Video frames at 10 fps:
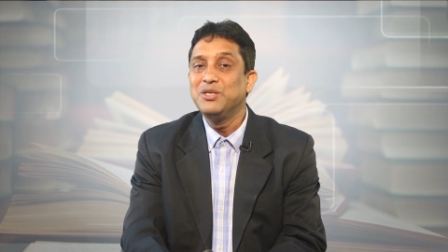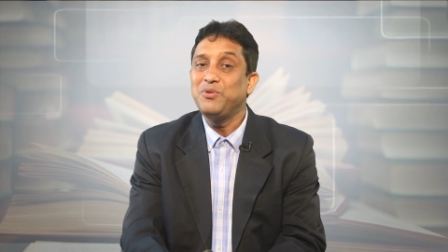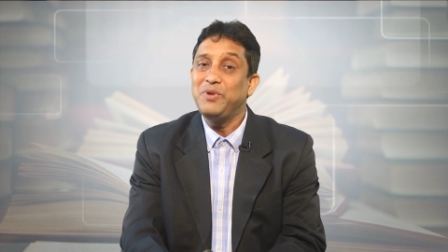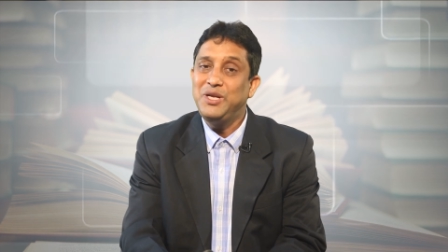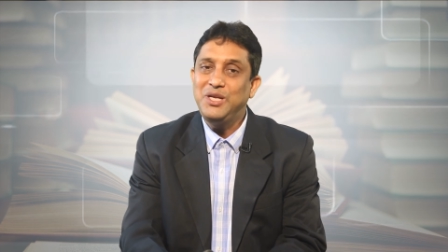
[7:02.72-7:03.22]

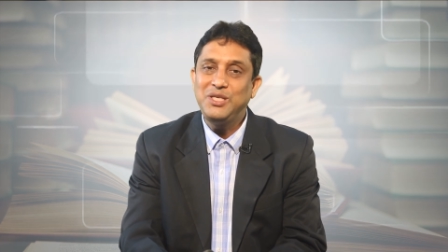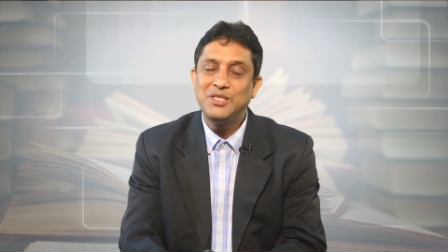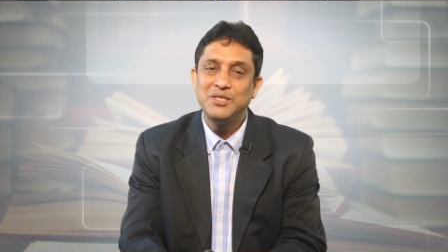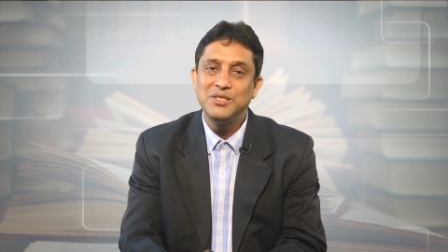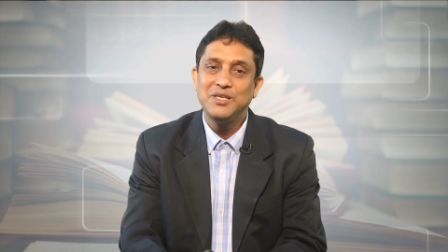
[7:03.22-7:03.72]
So,
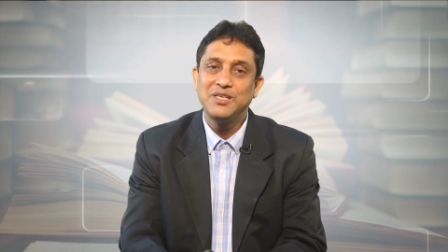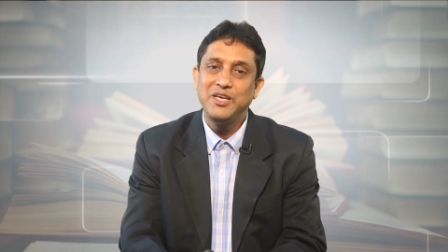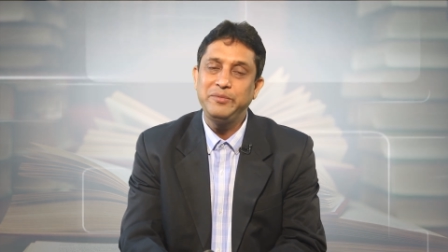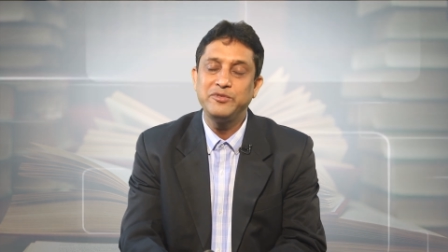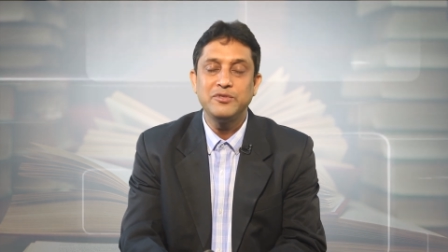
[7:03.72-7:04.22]
it
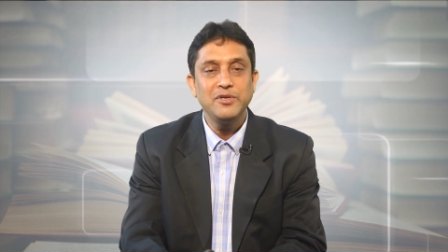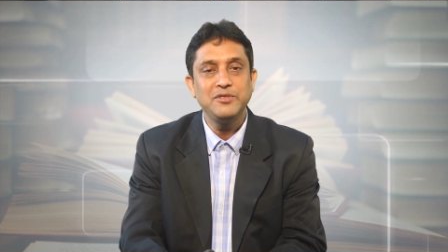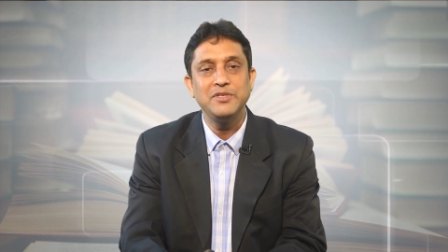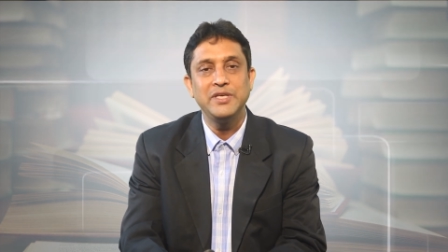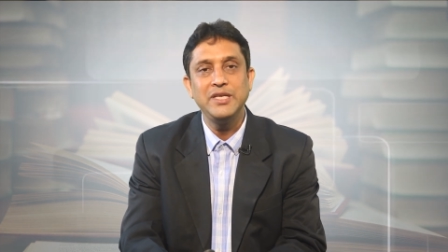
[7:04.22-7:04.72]
gives
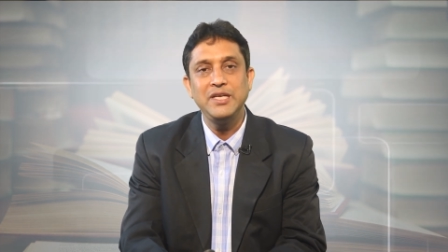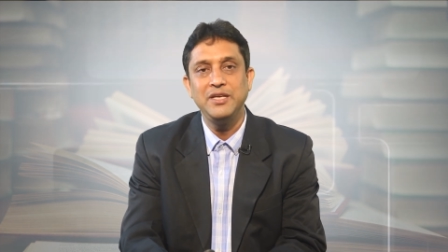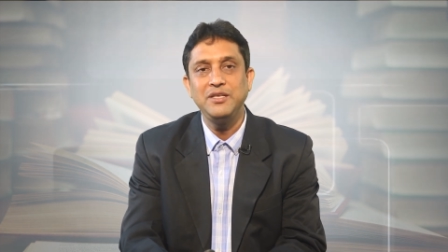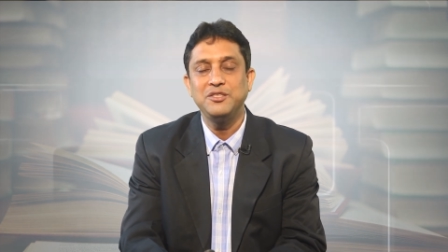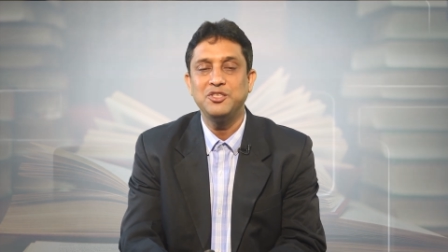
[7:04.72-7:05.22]
certain
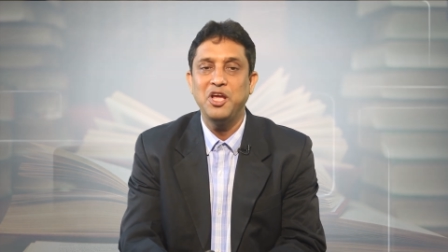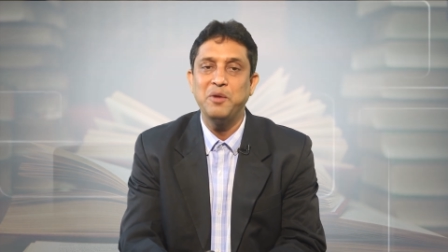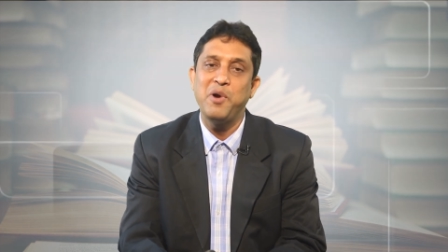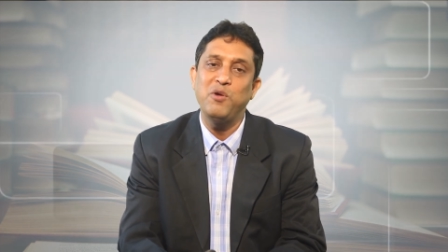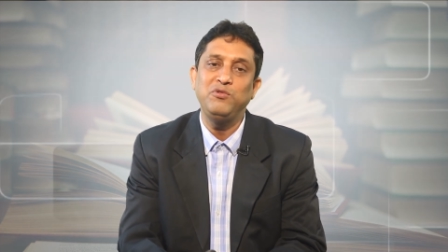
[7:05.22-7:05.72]
hint
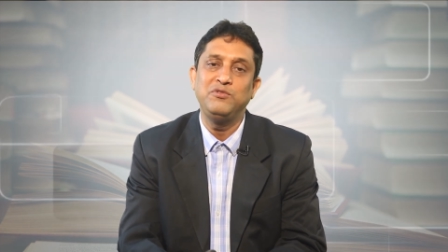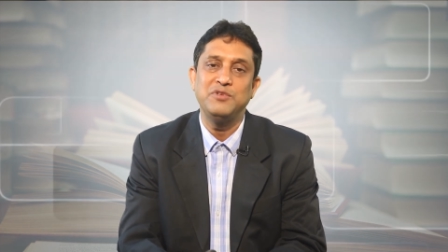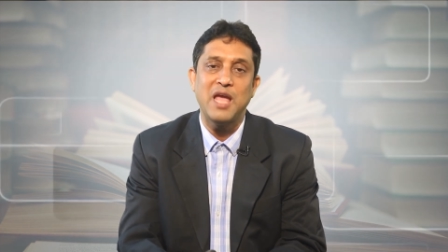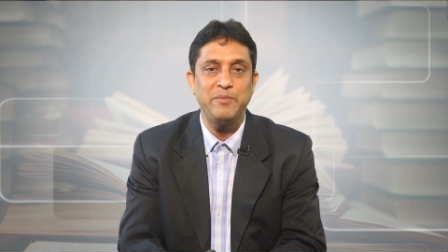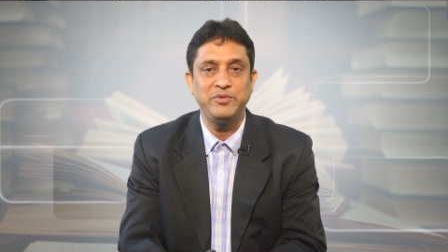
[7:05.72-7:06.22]
about
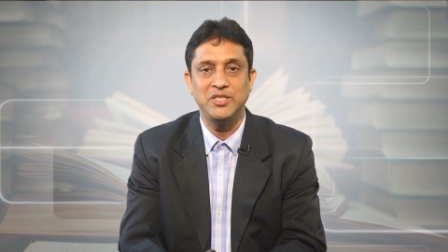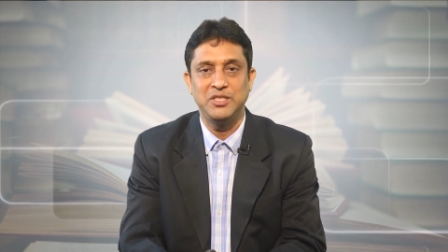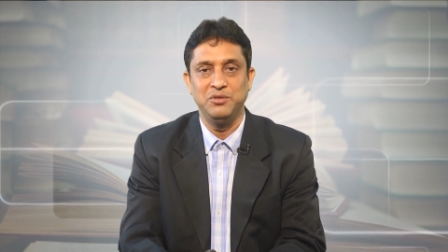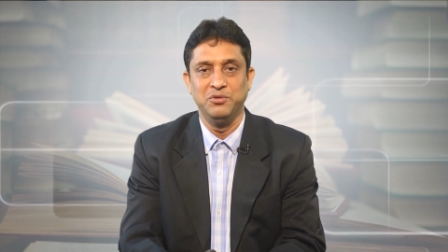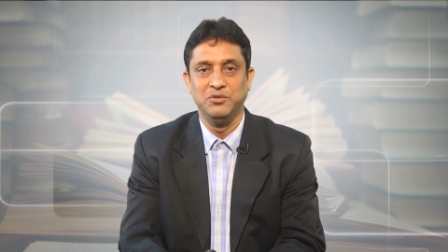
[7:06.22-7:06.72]

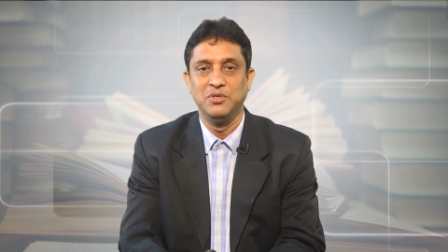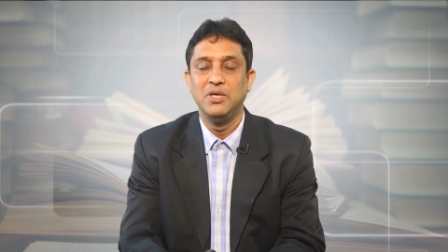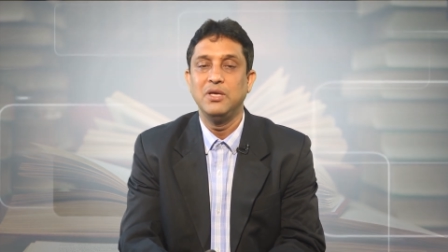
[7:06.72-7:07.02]
aptitude.